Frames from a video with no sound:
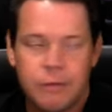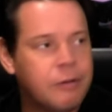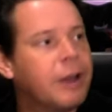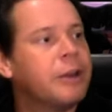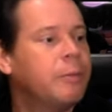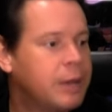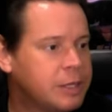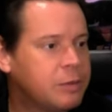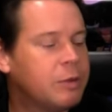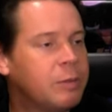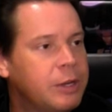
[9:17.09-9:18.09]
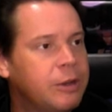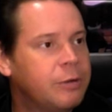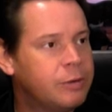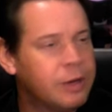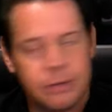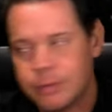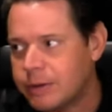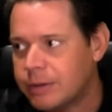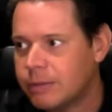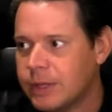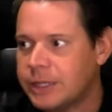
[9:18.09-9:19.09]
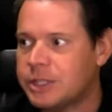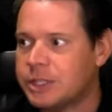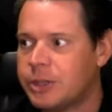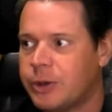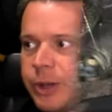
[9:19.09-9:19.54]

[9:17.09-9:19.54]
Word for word: Fuck, you're messing with me, dude. Let's just